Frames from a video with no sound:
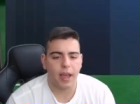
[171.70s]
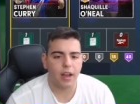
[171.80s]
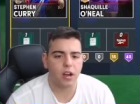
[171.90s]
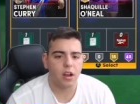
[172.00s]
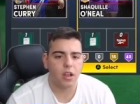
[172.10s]

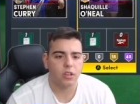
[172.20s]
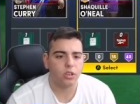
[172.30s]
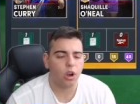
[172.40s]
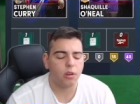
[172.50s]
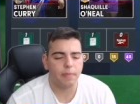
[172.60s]
Matter,
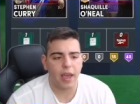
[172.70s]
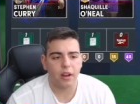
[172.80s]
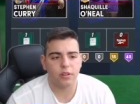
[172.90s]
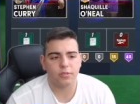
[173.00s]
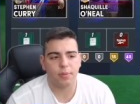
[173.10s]
Dark
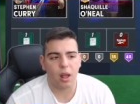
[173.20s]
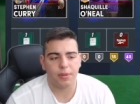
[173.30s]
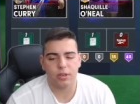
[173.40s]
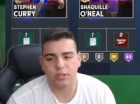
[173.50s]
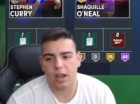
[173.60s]
Matter is
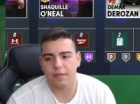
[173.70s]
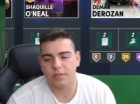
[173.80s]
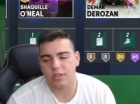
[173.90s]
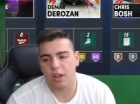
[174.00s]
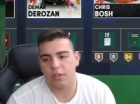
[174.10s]
probably your time
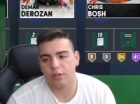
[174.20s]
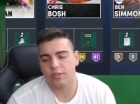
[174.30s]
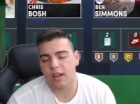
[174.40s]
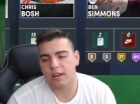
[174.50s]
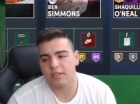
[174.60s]
to sell.
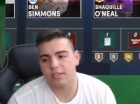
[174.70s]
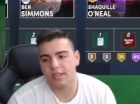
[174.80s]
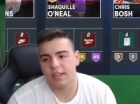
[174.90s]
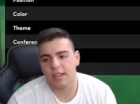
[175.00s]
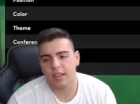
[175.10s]
There's honestly